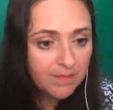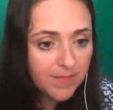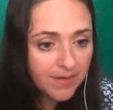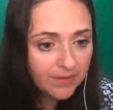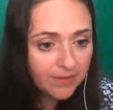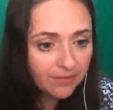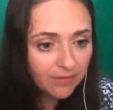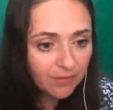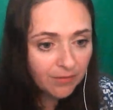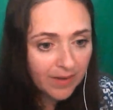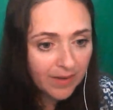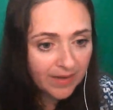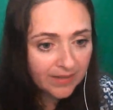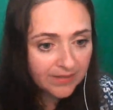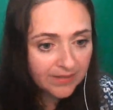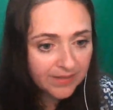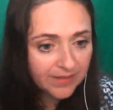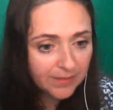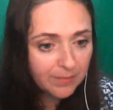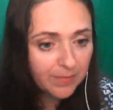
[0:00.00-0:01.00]
Mineral
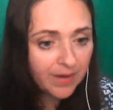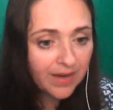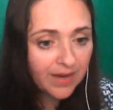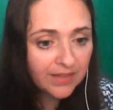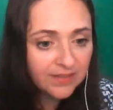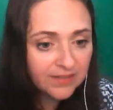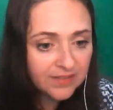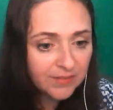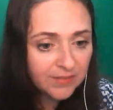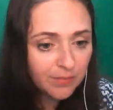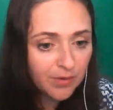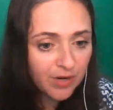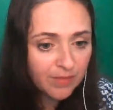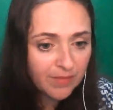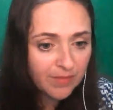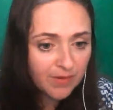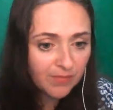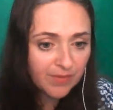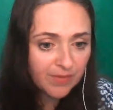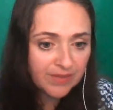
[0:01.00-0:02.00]
Man said Biden's
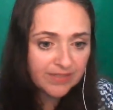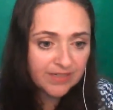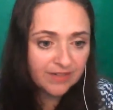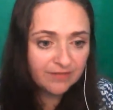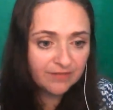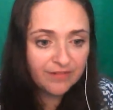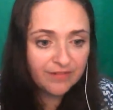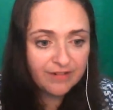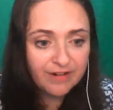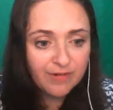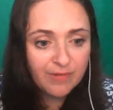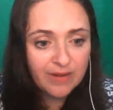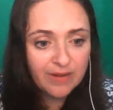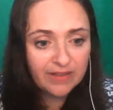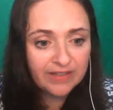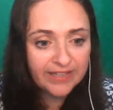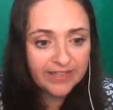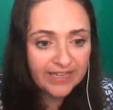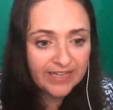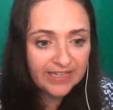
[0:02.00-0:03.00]
appointment went down very
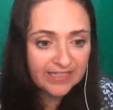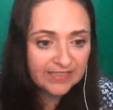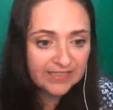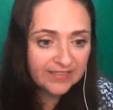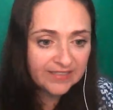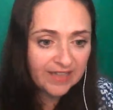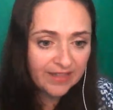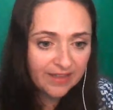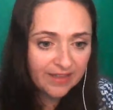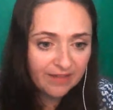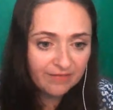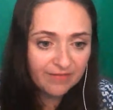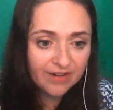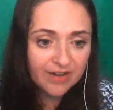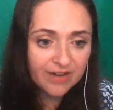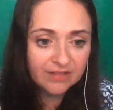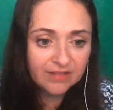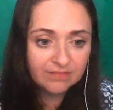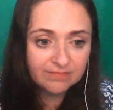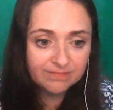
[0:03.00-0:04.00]
well here in South
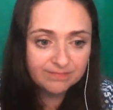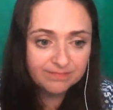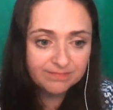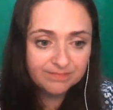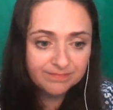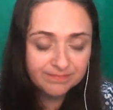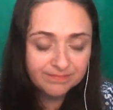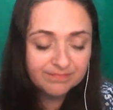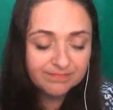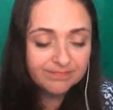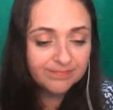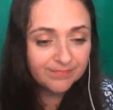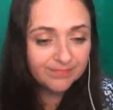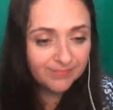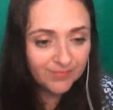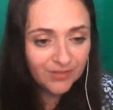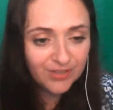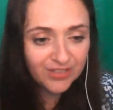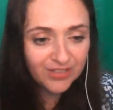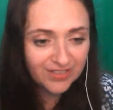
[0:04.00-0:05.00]
Africa.
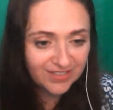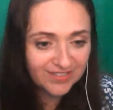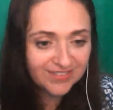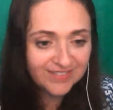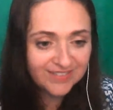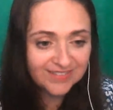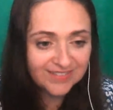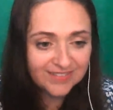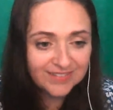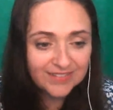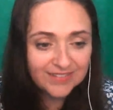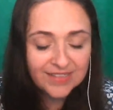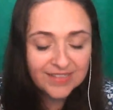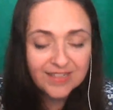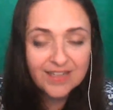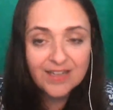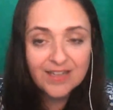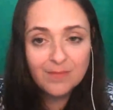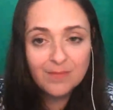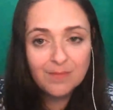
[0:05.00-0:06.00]
Good.
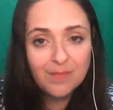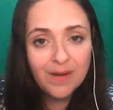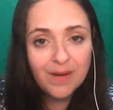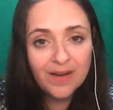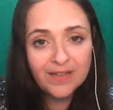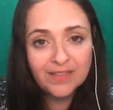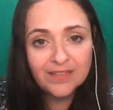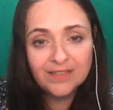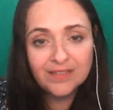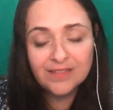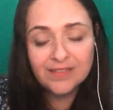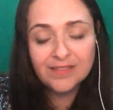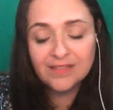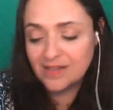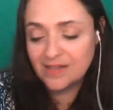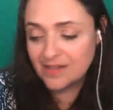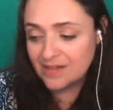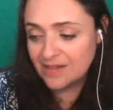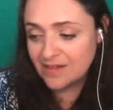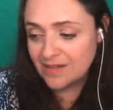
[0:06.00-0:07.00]

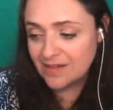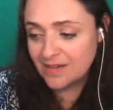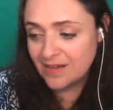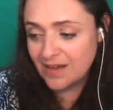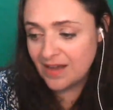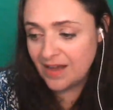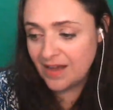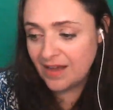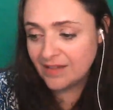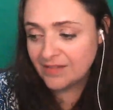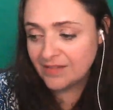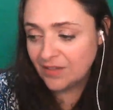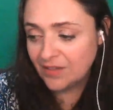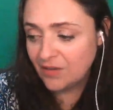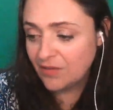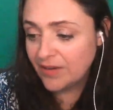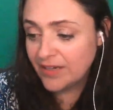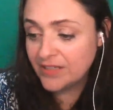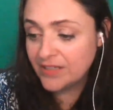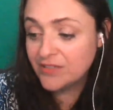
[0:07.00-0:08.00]
Biden has a
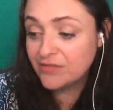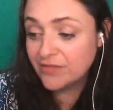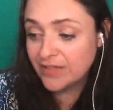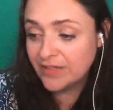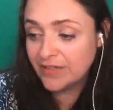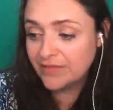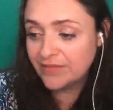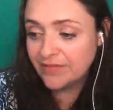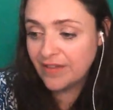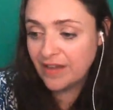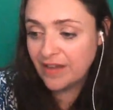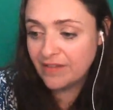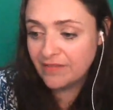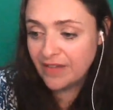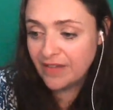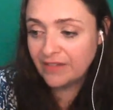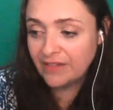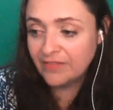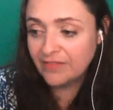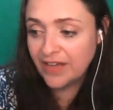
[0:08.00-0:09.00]
long history of
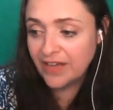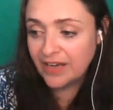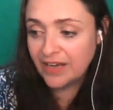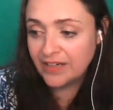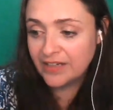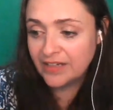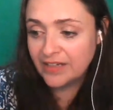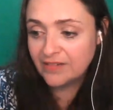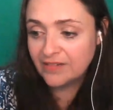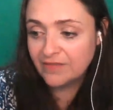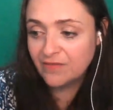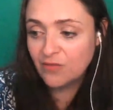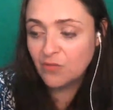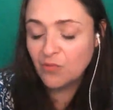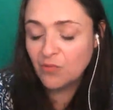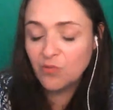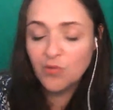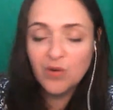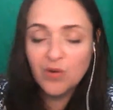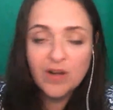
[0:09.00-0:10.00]
advocating
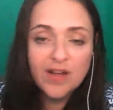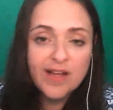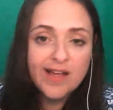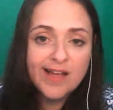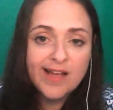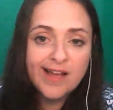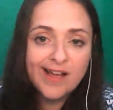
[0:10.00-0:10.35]
for